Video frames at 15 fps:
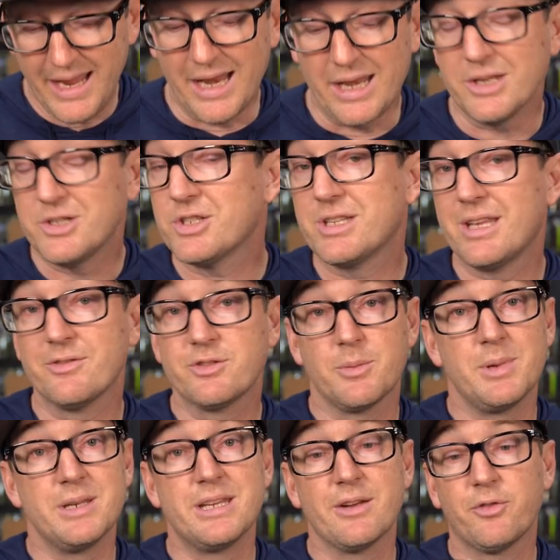And it just gives
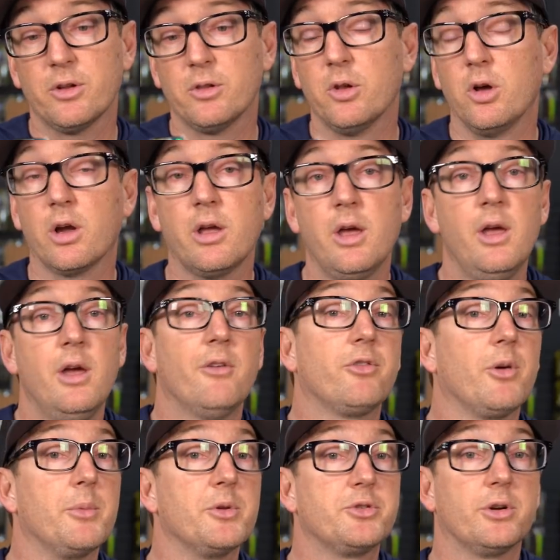them a different look
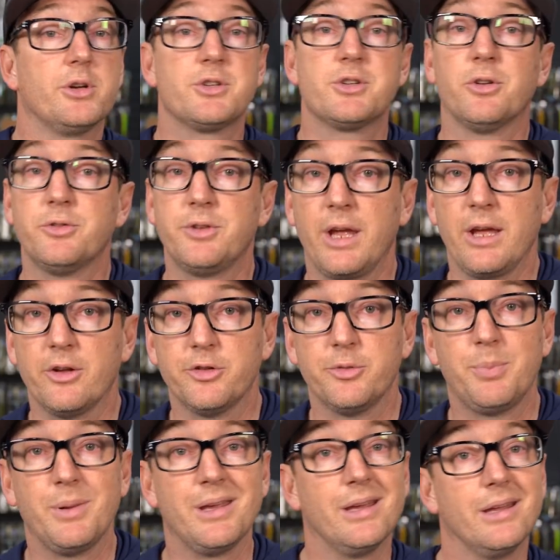from the traditional
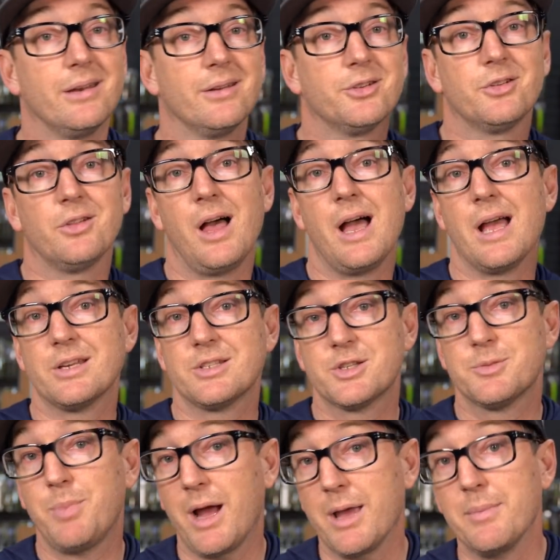tailspin slash
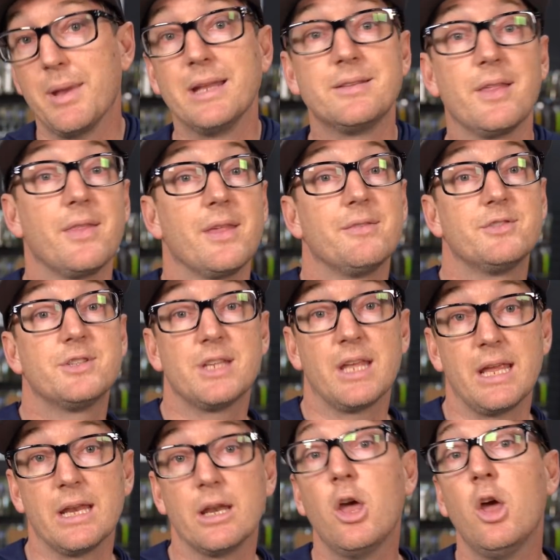spy bait that they've
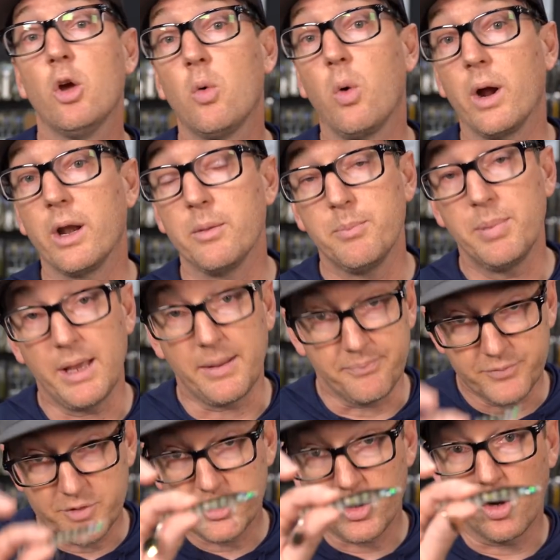seen quite a bit.
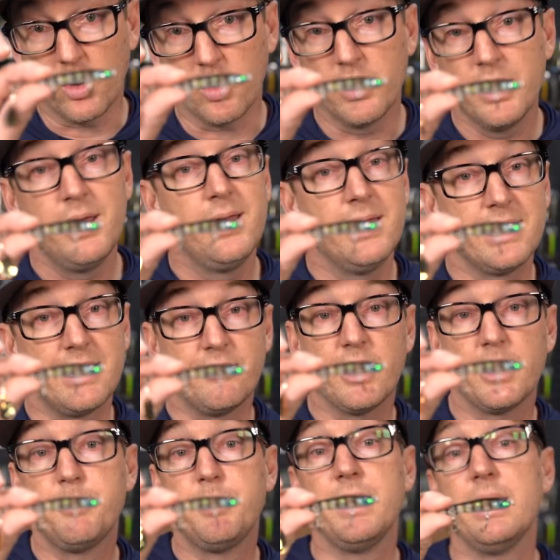So give
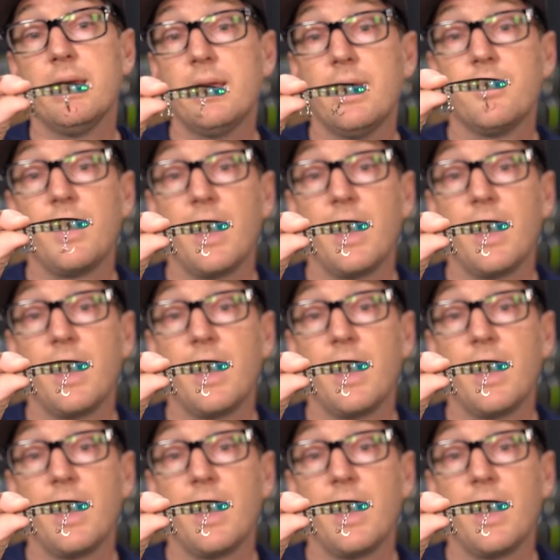that a peek.